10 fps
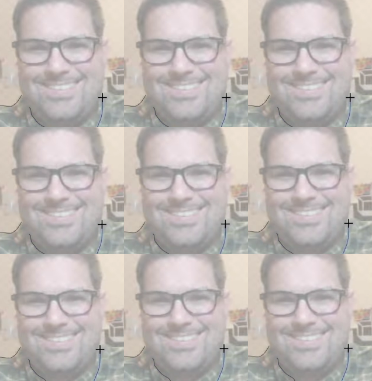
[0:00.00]

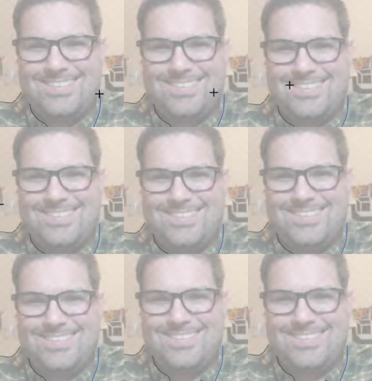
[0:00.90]

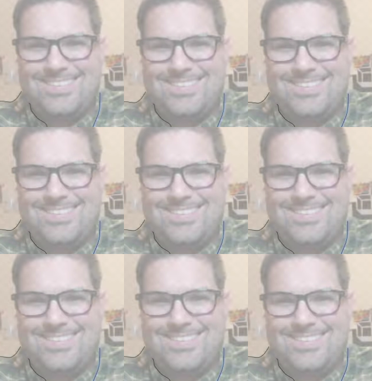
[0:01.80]

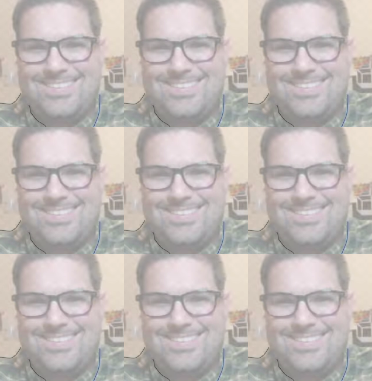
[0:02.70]
Nothing is said.